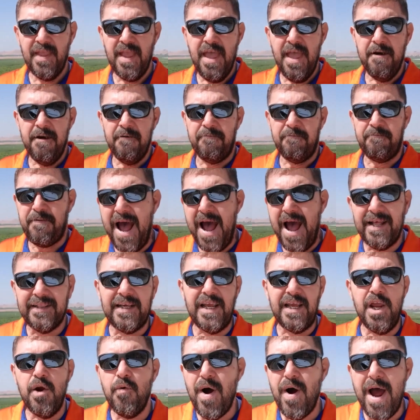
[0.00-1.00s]

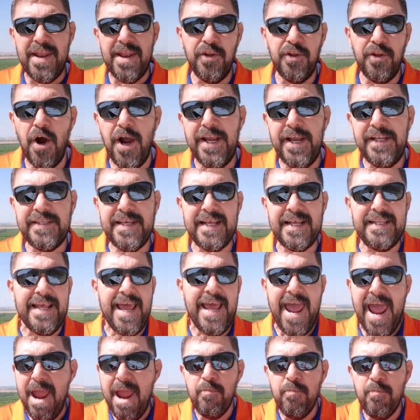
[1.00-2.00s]
Father, you anointed
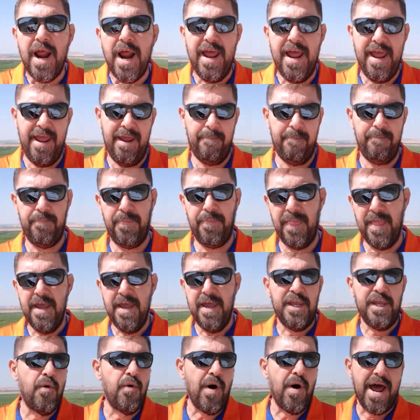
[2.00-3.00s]
Abraham.
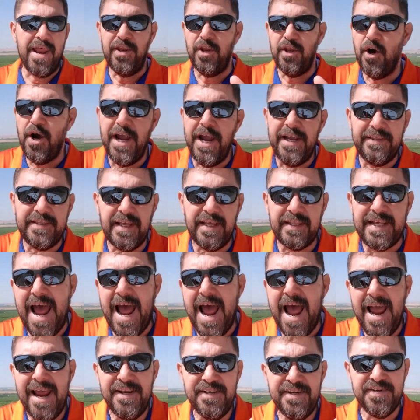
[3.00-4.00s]
You anointed
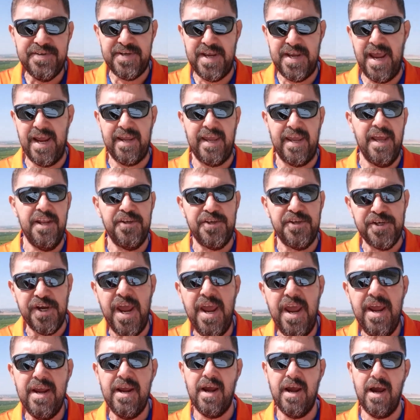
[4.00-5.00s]
Isaac and
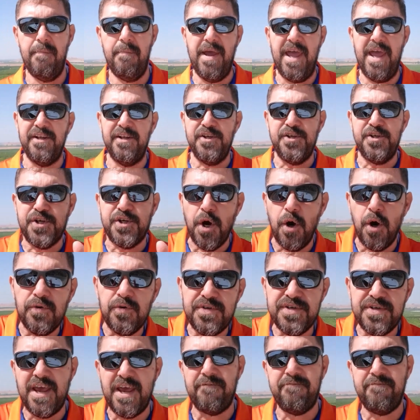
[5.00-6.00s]
Jacob and
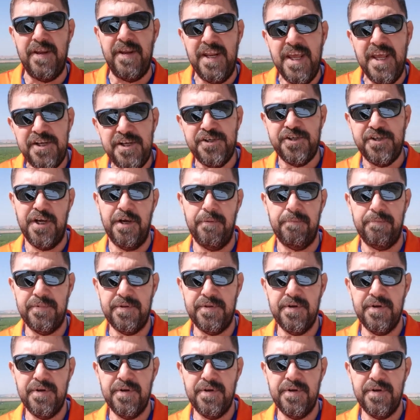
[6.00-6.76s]
Joseph in Egypt.